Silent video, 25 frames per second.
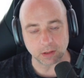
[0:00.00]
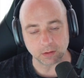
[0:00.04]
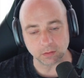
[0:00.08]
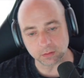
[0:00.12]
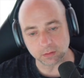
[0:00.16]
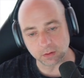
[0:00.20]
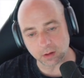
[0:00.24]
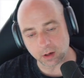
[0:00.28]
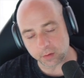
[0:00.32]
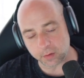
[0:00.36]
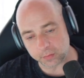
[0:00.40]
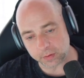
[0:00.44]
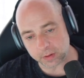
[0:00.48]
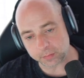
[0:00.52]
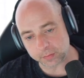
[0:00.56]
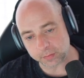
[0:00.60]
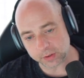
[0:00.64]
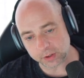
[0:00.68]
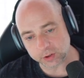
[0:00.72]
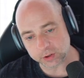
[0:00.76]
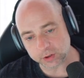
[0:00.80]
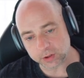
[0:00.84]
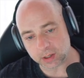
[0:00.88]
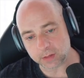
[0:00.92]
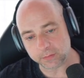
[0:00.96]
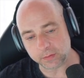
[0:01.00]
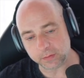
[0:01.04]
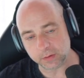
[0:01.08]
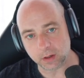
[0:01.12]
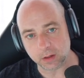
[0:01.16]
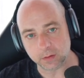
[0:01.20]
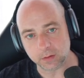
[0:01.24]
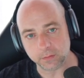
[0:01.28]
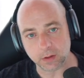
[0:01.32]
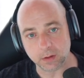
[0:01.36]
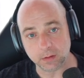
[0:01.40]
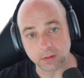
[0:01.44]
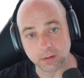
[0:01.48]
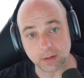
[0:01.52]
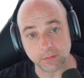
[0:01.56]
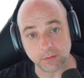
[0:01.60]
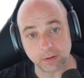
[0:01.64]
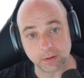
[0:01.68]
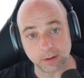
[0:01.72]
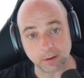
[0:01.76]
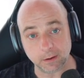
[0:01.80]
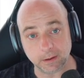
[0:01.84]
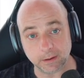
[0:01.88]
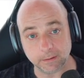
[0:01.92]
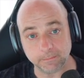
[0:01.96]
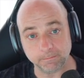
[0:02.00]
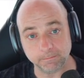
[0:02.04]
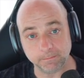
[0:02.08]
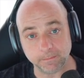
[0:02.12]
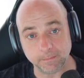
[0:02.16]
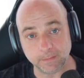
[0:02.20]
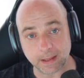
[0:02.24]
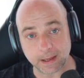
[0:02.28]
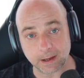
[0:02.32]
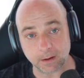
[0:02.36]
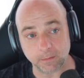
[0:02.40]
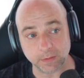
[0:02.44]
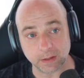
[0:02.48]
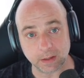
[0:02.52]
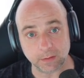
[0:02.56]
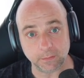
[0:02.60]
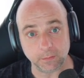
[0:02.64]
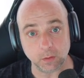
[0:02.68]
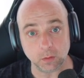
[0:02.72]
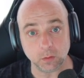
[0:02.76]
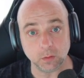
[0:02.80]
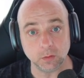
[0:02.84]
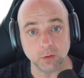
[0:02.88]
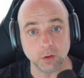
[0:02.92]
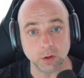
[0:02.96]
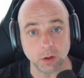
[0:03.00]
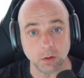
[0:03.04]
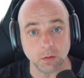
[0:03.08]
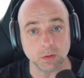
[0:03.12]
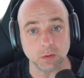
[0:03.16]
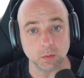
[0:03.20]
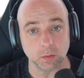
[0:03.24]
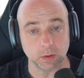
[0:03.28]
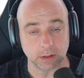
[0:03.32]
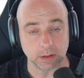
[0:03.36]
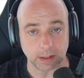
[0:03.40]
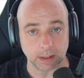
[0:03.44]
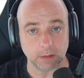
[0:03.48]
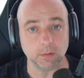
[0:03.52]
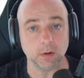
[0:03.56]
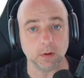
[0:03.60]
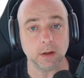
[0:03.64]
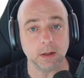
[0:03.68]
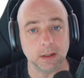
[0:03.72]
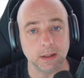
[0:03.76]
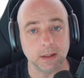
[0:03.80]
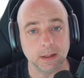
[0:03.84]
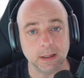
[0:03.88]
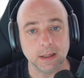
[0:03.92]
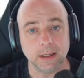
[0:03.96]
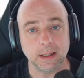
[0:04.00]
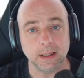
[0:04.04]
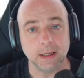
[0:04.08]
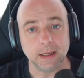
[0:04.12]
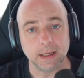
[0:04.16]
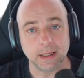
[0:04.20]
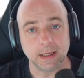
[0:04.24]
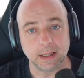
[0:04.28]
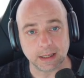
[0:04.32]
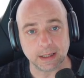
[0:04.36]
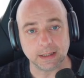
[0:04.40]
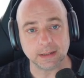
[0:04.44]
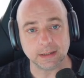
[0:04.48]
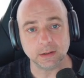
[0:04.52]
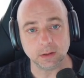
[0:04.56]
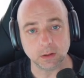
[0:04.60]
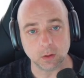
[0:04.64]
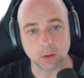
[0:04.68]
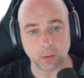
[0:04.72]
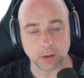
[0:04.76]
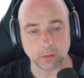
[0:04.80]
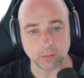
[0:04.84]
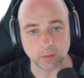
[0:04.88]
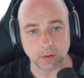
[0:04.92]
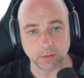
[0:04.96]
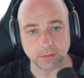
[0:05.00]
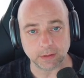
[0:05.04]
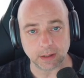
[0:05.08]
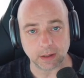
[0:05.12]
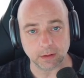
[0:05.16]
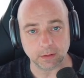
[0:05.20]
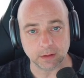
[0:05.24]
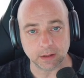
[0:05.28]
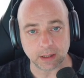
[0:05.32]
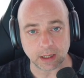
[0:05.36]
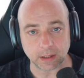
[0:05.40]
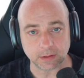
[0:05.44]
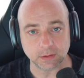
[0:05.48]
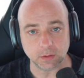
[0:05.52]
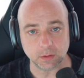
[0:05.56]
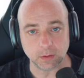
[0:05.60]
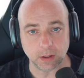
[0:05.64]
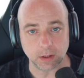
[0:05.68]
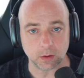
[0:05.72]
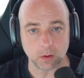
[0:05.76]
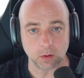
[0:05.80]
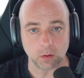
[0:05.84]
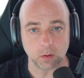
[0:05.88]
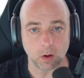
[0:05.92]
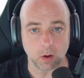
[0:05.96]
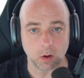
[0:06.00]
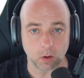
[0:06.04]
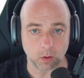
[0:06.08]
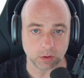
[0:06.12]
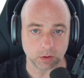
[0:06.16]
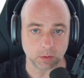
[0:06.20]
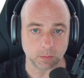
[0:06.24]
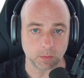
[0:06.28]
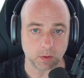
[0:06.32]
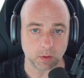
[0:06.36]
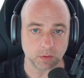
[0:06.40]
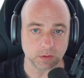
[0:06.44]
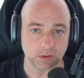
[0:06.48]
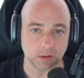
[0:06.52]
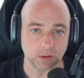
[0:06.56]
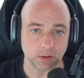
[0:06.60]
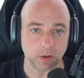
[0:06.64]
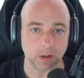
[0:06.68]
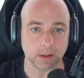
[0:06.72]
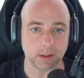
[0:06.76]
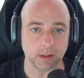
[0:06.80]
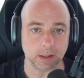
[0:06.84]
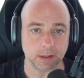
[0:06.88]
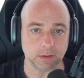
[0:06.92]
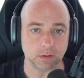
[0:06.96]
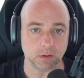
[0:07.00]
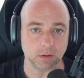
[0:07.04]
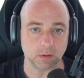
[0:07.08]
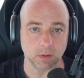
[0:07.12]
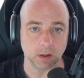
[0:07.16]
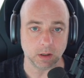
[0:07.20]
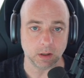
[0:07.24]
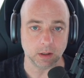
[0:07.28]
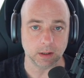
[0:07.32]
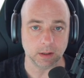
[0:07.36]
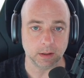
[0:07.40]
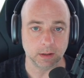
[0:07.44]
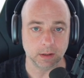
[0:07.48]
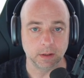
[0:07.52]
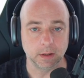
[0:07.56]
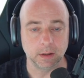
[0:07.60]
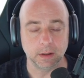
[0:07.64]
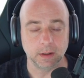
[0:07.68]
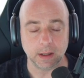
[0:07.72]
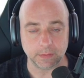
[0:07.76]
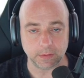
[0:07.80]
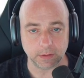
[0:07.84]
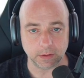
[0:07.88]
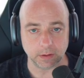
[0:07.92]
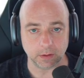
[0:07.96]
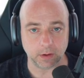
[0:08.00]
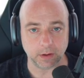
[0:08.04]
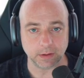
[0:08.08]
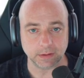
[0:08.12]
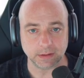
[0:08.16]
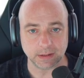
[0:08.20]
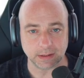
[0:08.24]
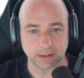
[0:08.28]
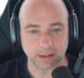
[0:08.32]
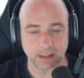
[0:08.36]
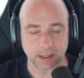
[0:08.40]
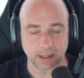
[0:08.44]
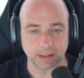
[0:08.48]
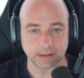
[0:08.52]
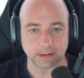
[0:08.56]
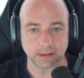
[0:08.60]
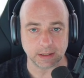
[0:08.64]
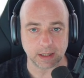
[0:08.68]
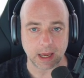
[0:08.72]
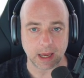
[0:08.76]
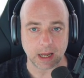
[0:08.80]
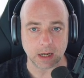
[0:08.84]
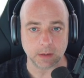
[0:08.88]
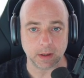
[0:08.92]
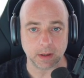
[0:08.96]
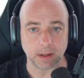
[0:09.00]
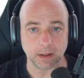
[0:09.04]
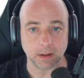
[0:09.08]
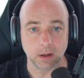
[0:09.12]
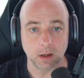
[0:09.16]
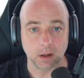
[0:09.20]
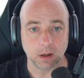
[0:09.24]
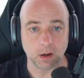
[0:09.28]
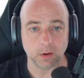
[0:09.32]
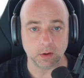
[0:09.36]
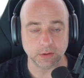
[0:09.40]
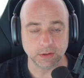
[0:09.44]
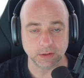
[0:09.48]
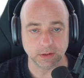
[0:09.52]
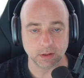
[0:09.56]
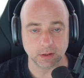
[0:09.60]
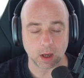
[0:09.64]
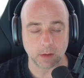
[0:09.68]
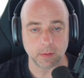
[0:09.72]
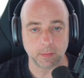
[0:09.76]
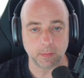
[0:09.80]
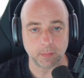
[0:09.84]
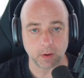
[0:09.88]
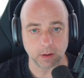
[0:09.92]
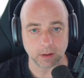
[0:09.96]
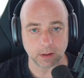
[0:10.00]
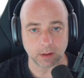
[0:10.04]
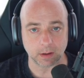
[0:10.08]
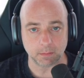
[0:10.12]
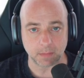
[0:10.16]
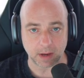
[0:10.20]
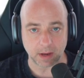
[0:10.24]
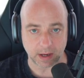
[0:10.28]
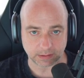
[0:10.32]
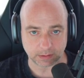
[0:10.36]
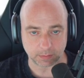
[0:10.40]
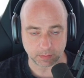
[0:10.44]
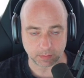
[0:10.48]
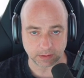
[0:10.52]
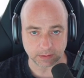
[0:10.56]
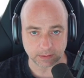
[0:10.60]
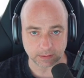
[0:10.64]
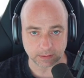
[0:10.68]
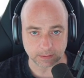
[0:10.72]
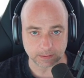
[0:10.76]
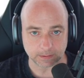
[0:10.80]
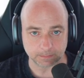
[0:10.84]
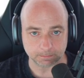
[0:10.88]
I'd really appreciate it. If you like the video, give it a like. Now, if you're new to Akira, here's the quick rundown. Katsuhiro Otomo's 1982 manga and the 1980 anime are cyberpunk masterpieces.